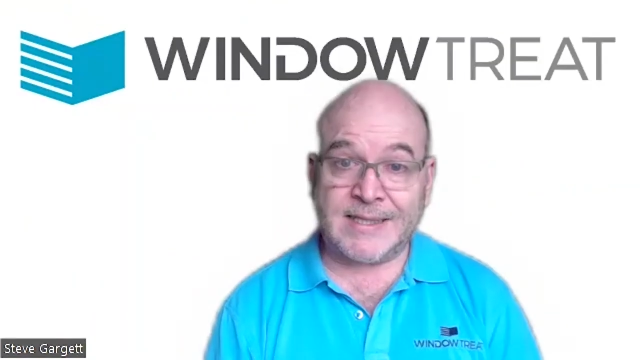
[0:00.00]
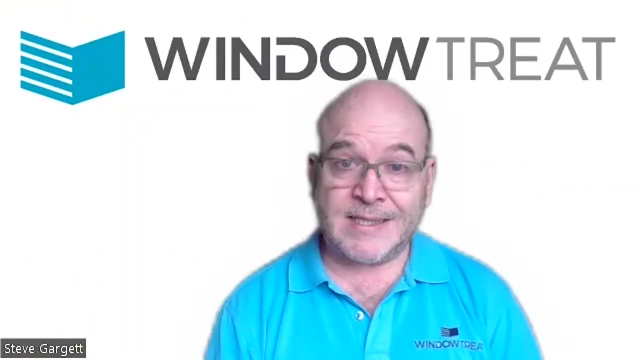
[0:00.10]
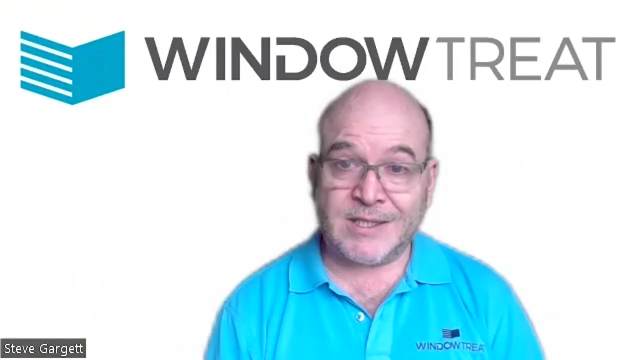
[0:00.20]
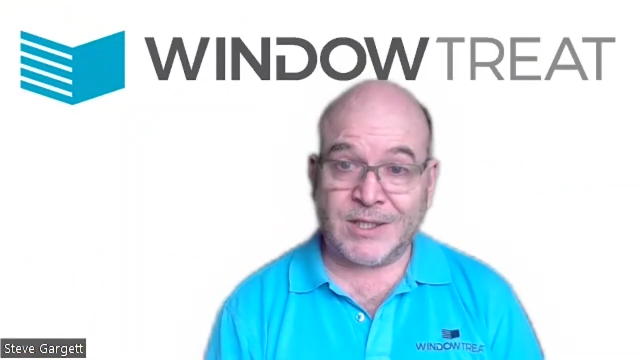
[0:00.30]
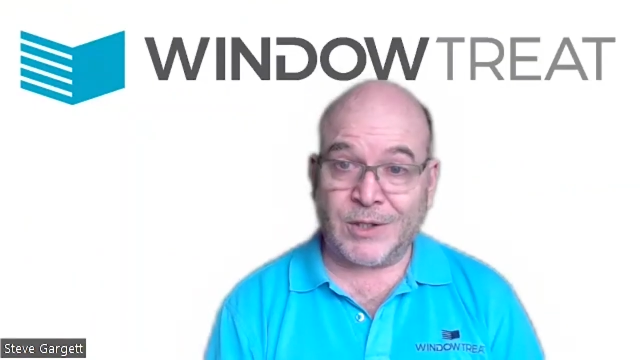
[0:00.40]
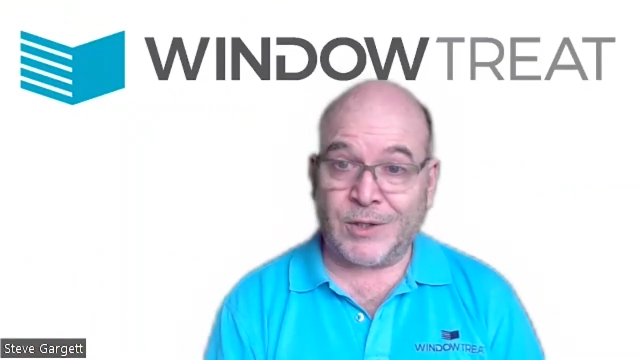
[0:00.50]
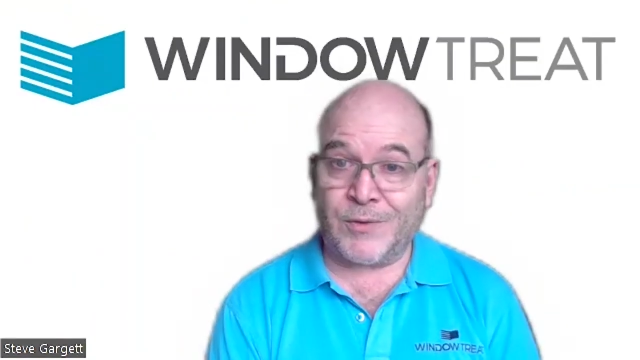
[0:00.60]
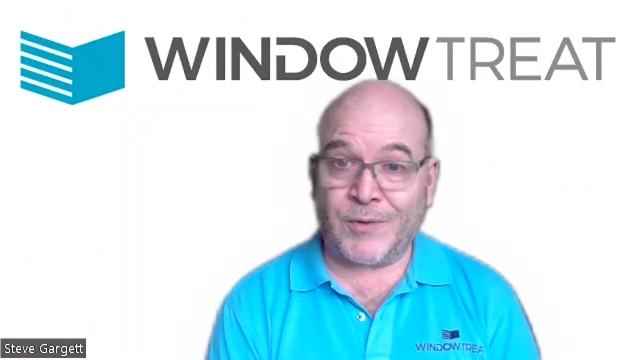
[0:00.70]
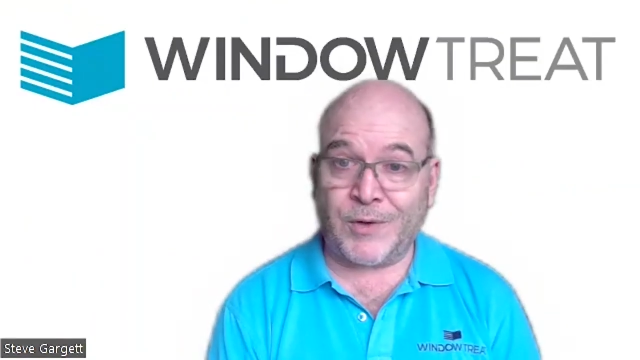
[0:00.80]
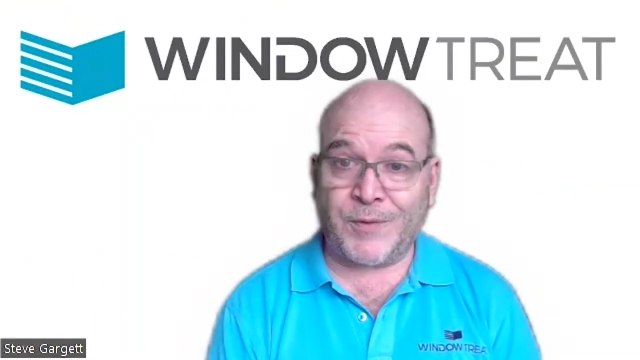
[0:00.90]
And
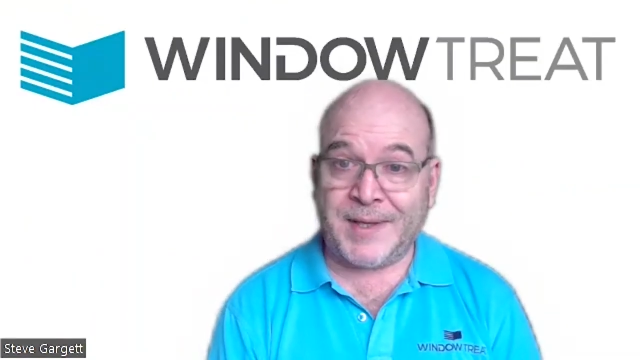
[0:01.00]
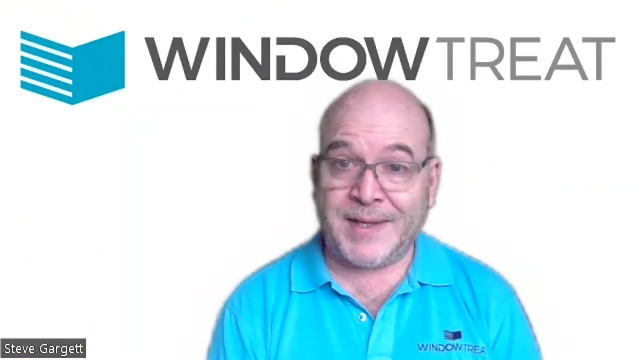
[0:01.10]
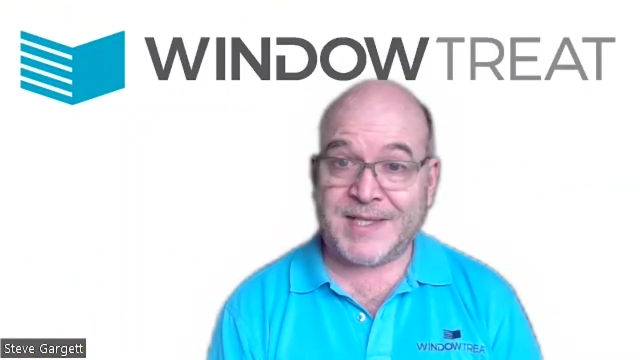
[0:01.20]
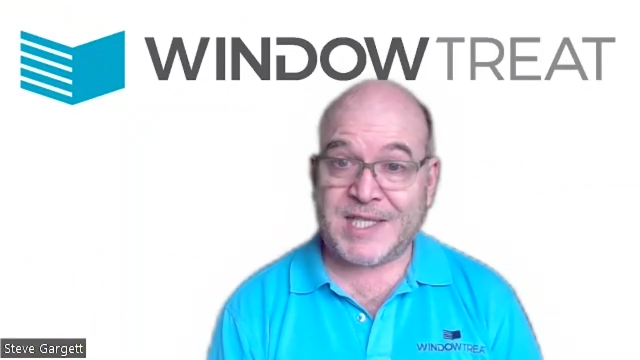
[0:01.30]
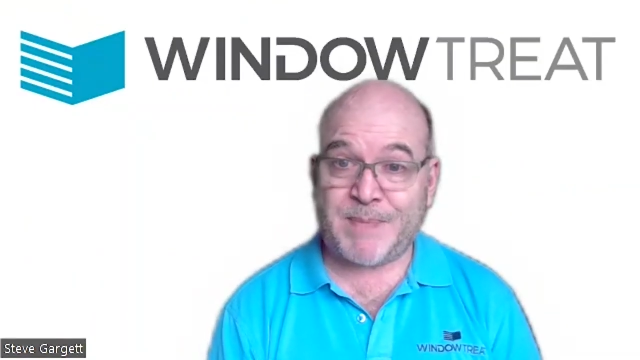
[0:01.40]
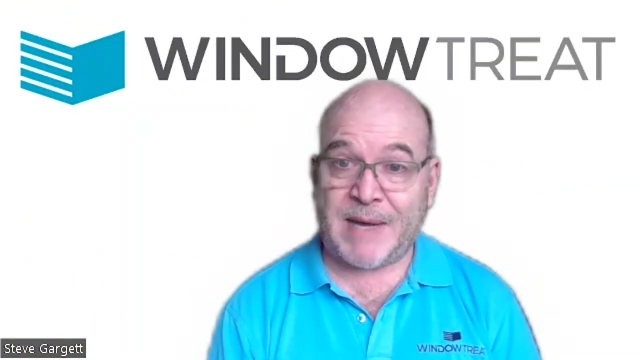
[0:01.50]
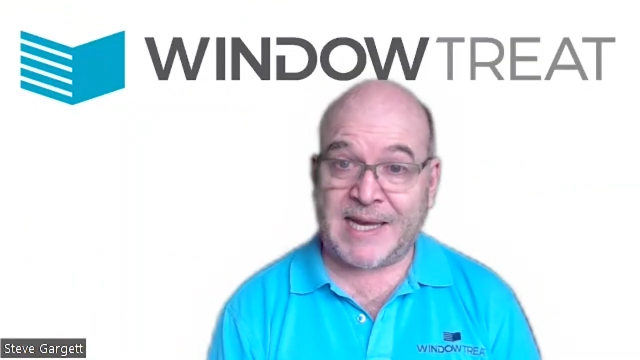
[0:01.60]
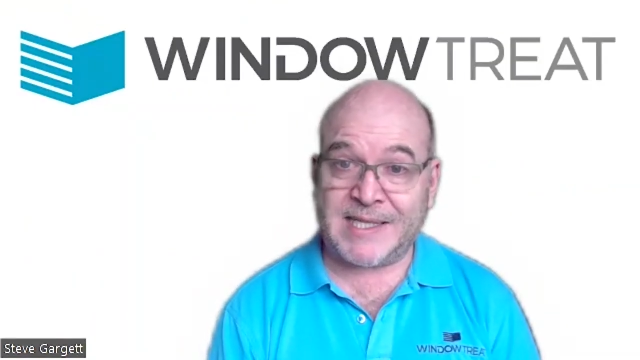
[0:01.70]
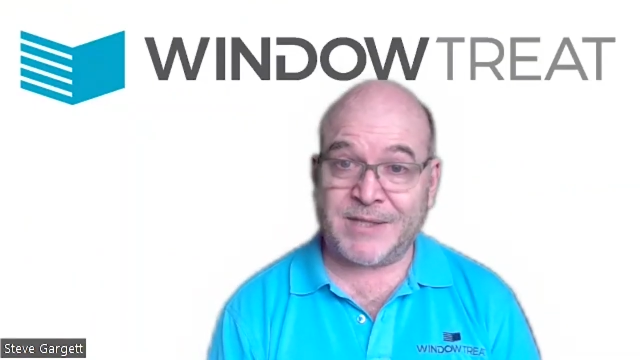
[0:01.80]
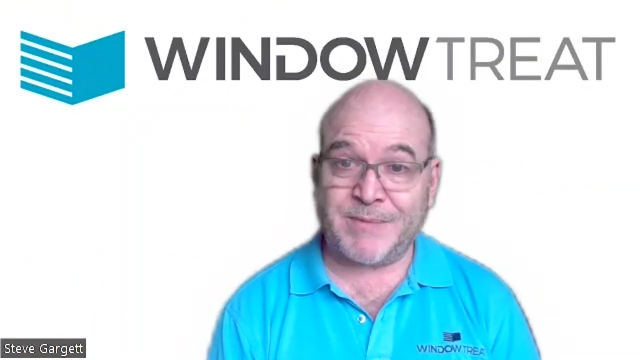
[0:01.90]
you're in the space.